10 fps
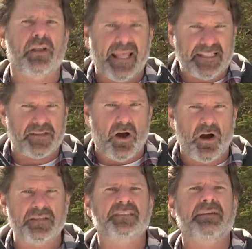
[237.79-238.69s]
like
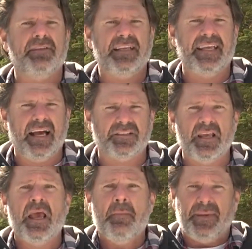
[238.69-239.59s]
dogs and everything else.
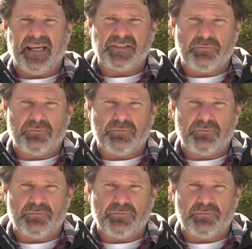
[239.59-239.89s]
Because a